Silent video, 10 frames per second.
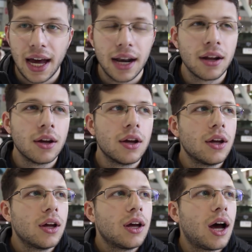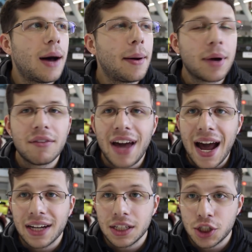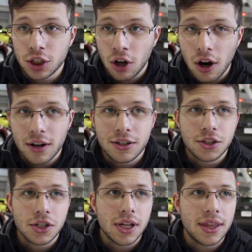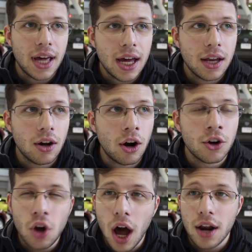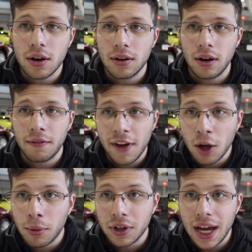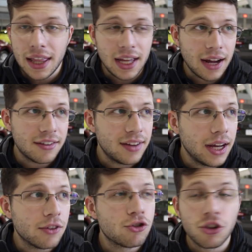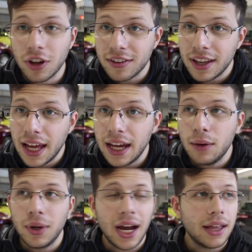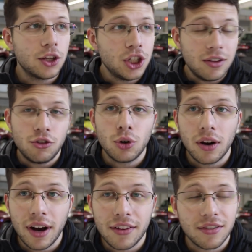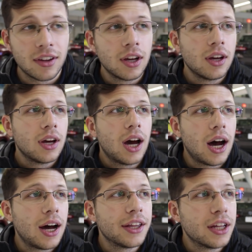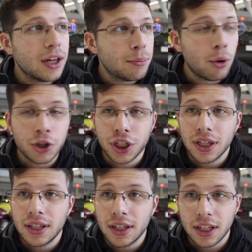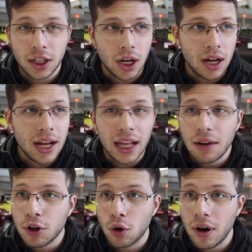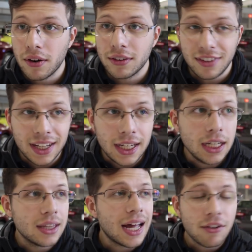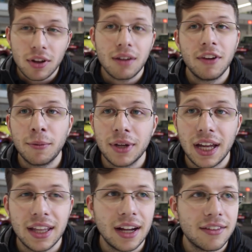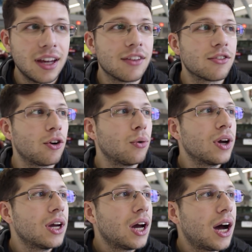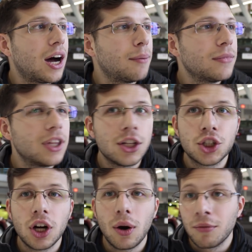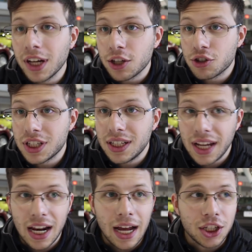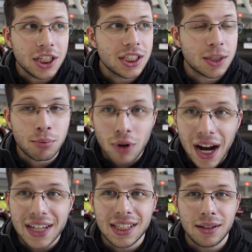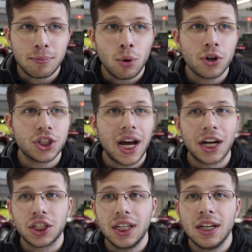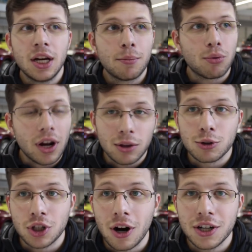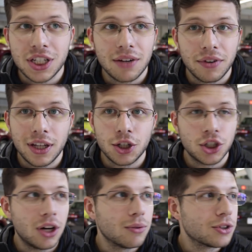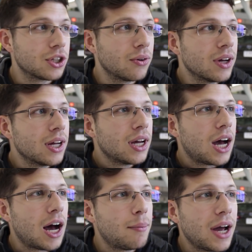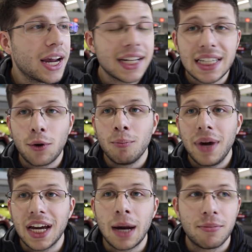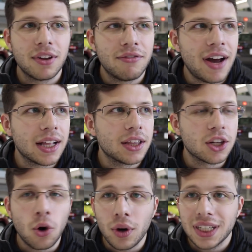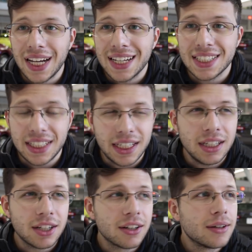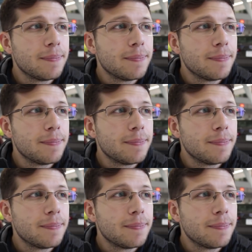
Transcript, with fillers: that. Um, I'm gonna have access to cars that are not available yet in the United States. Just like today, we had the G T two R S, uh, the Porsche Uh, nine eleven Carrera T. That's not available yet in the United States, so um, this show I'm really interested and actually surprised that Porsche actually brought those cars here for this show. So um, I guess that will make up for the fact that the Koenigsegg isn't here.